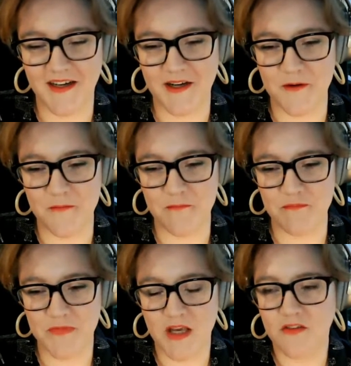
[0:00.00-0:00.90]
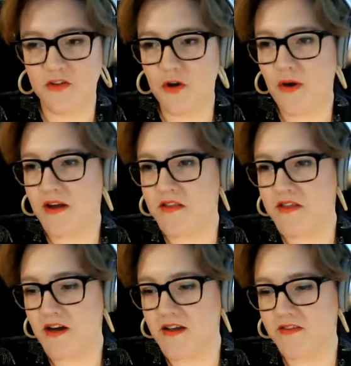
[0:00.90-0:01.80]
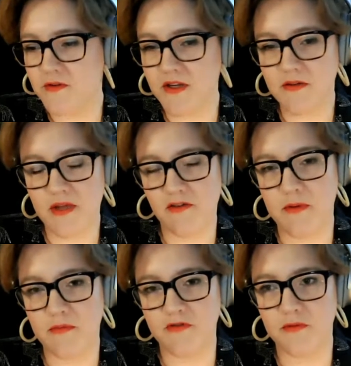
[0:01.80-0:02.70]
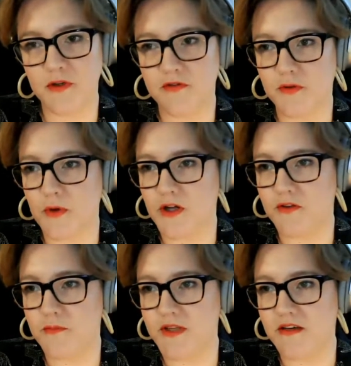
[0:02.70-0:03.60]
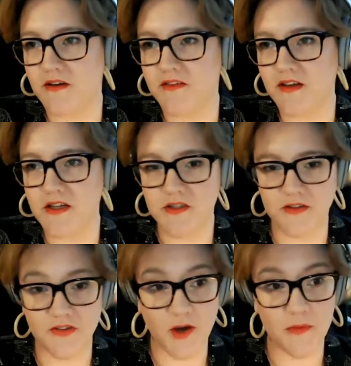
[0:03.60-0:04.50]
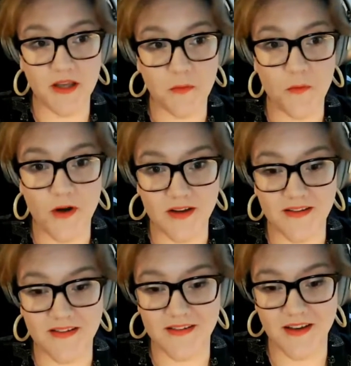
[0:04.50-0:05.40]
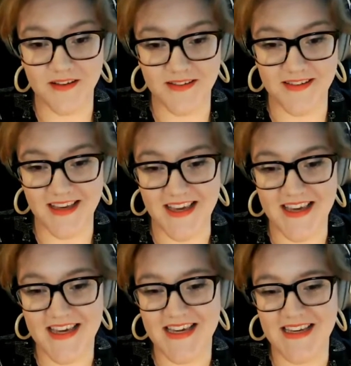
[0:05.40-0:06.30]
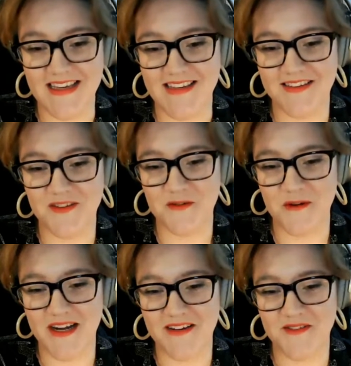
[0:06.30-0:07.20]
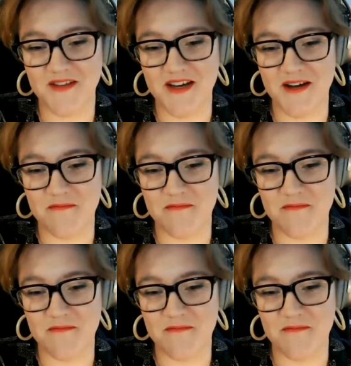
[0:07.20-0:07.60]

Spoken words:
So I thought it's great that we have people from all over the world because actually the topic I wanted to discuss today is around